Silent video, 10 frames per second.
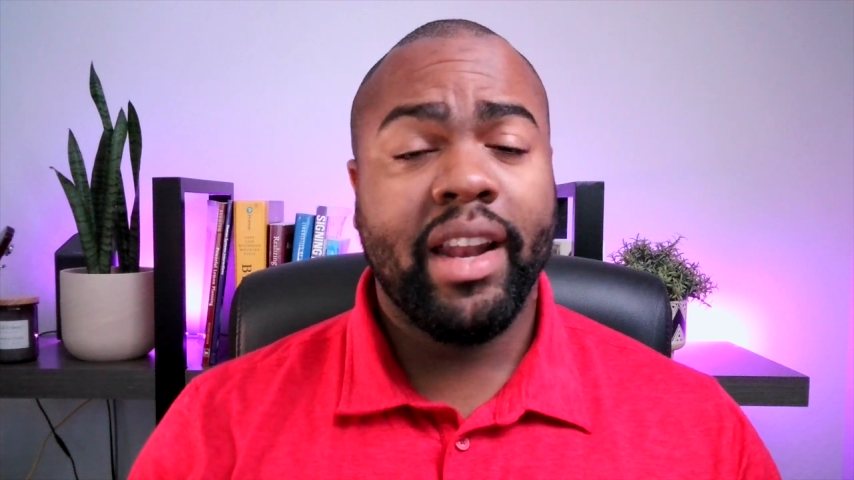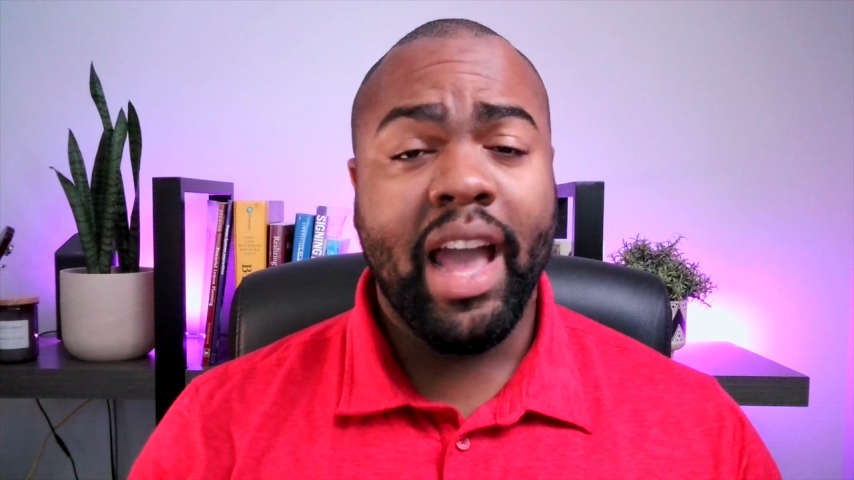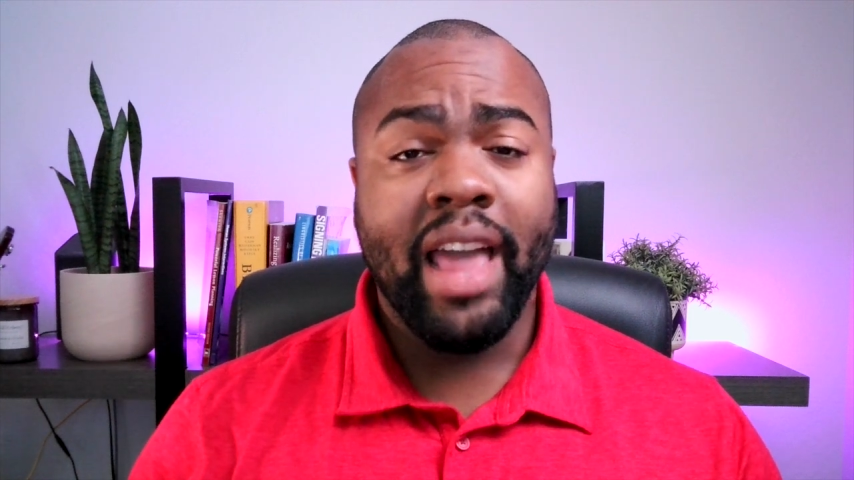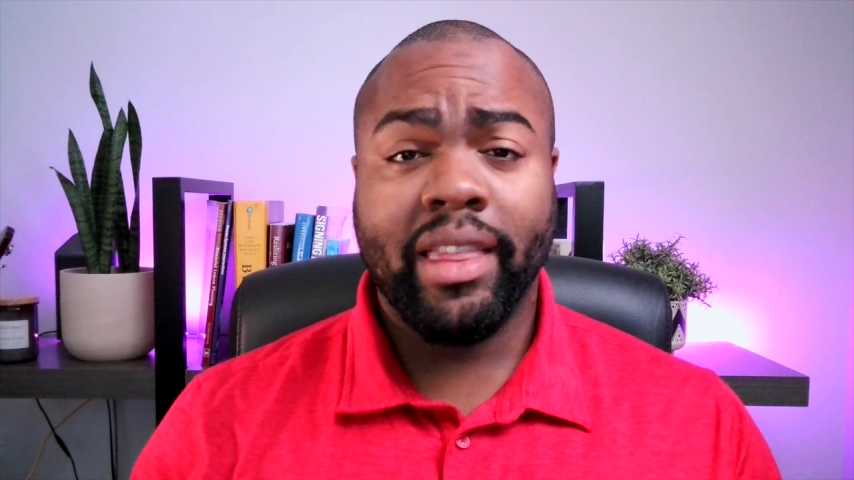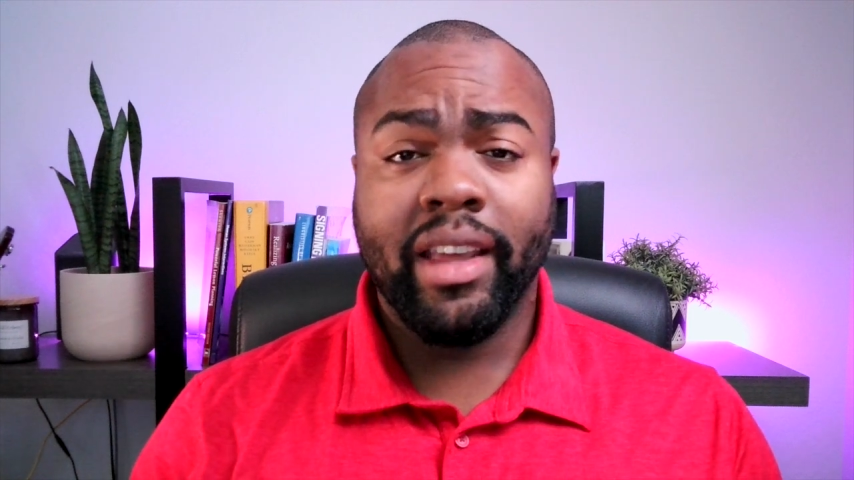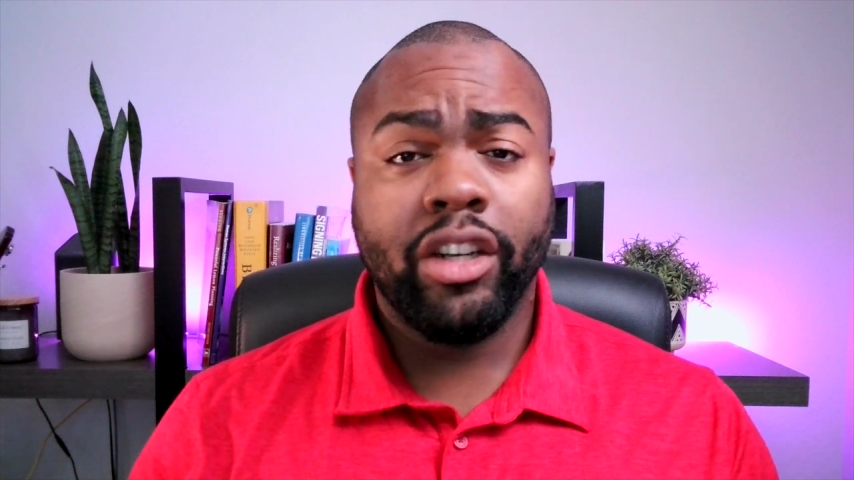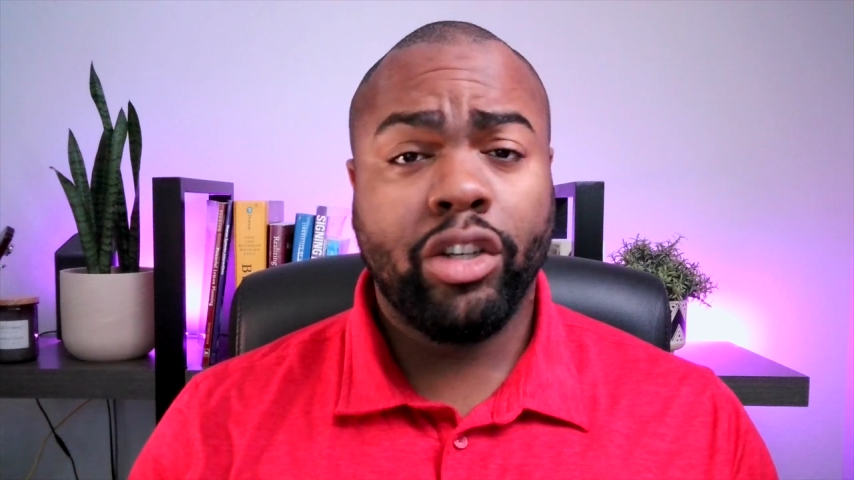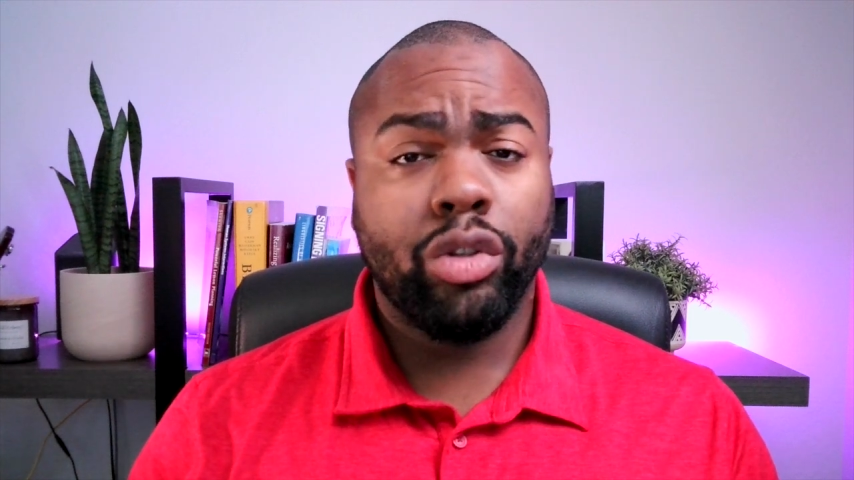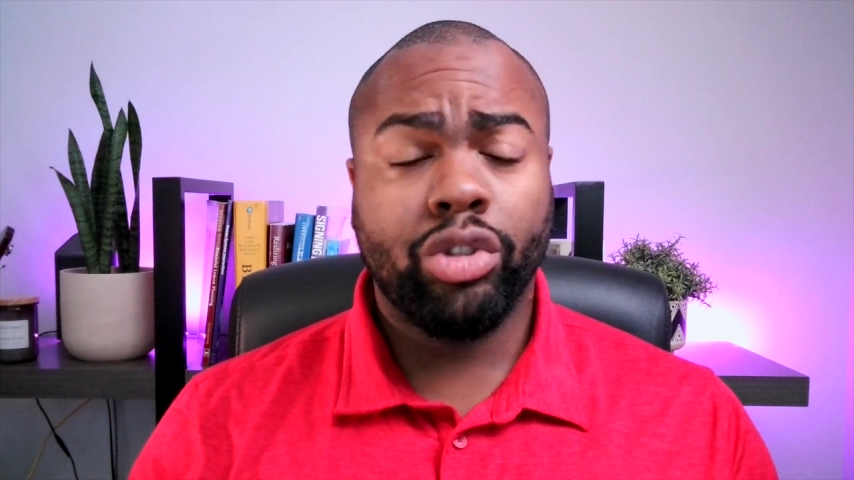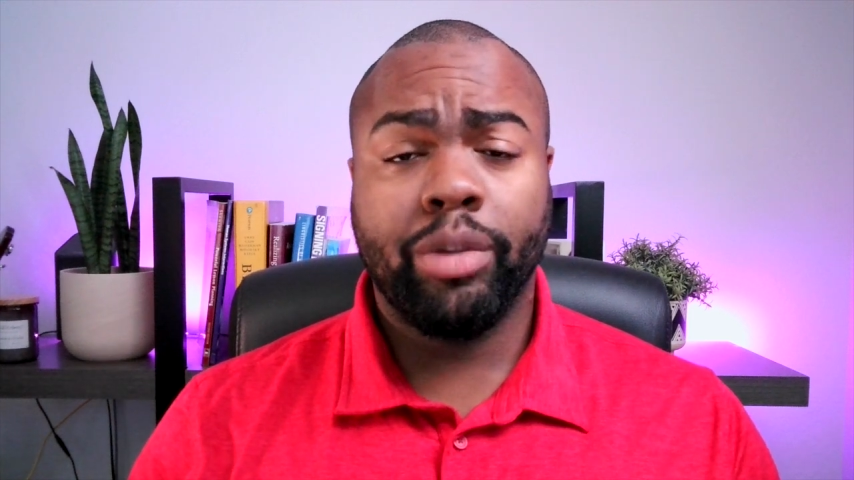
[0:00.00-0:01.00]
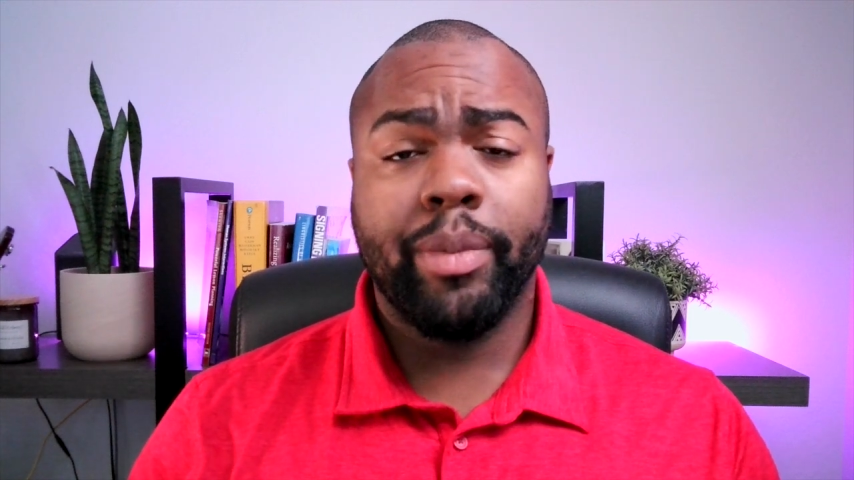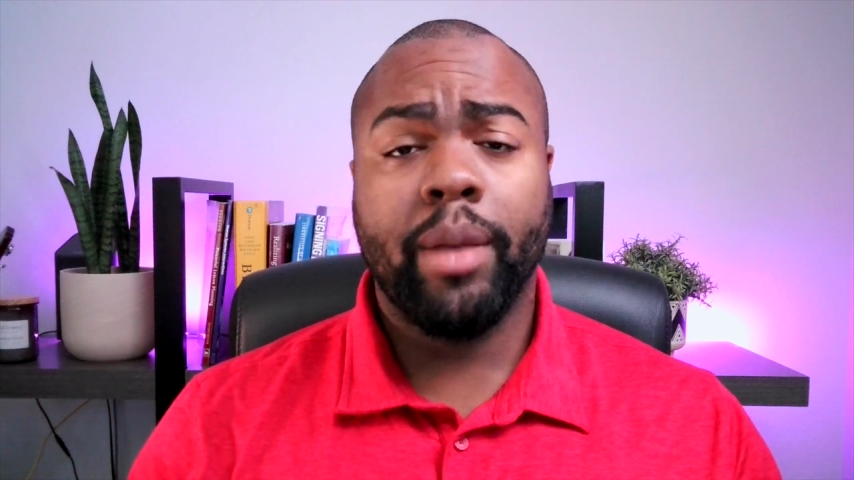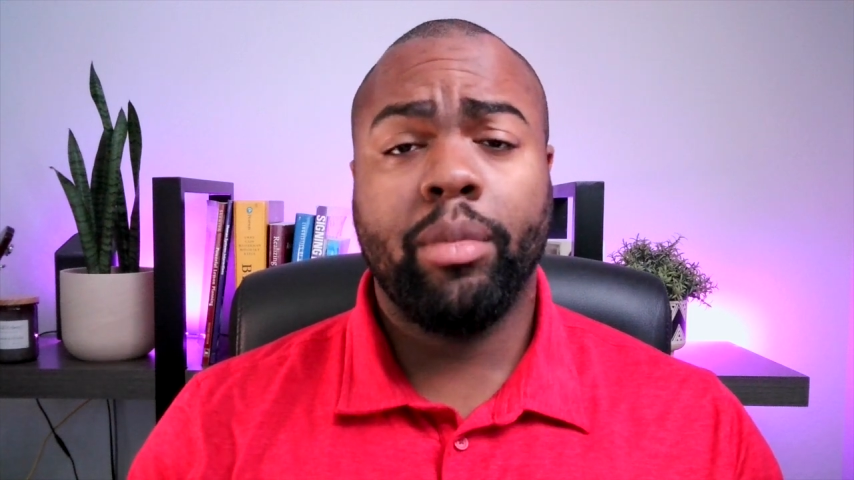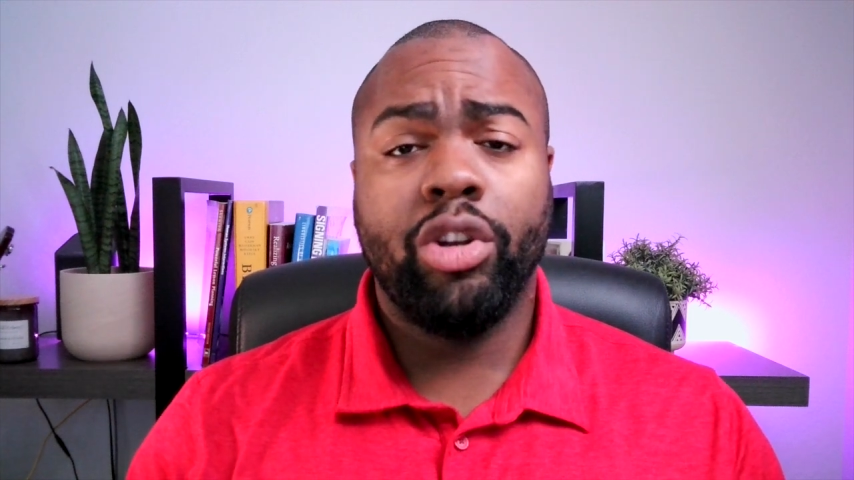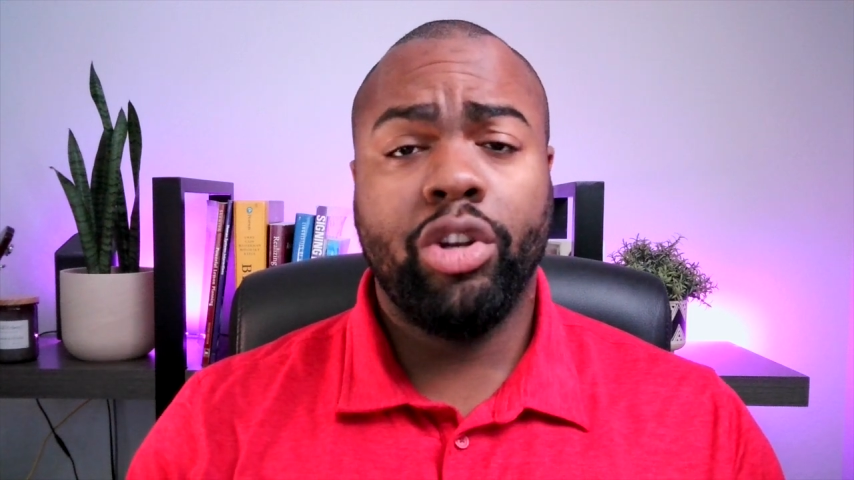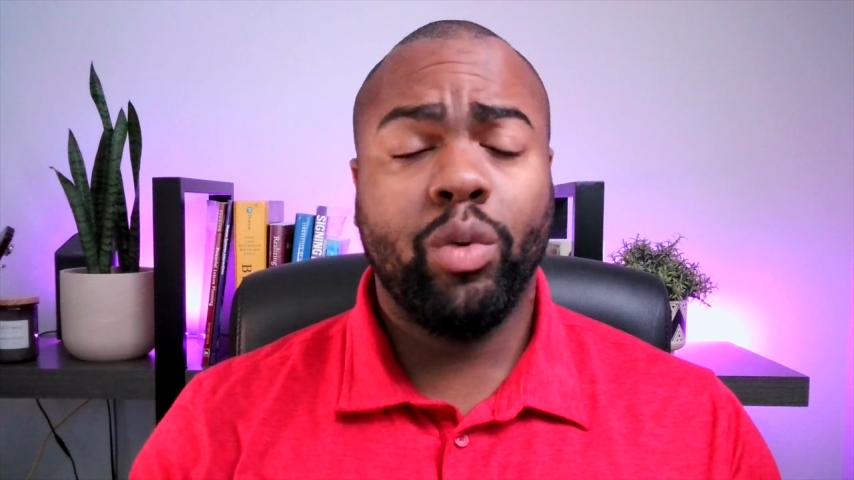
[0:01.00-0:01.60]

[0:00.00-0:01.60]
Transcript: I think adults should be able to do